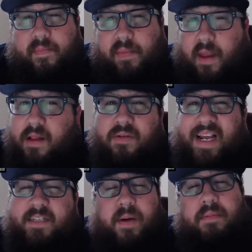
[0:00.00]
A little
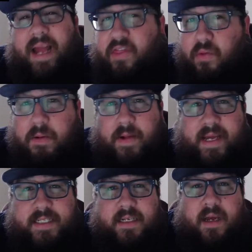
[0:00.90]
less, probably like 3
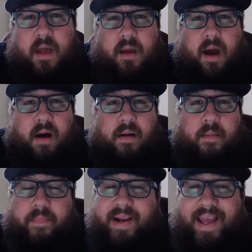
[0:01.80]
weeks.
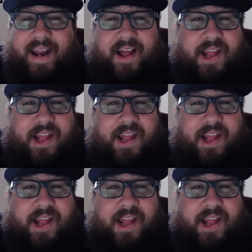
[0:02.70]
But again,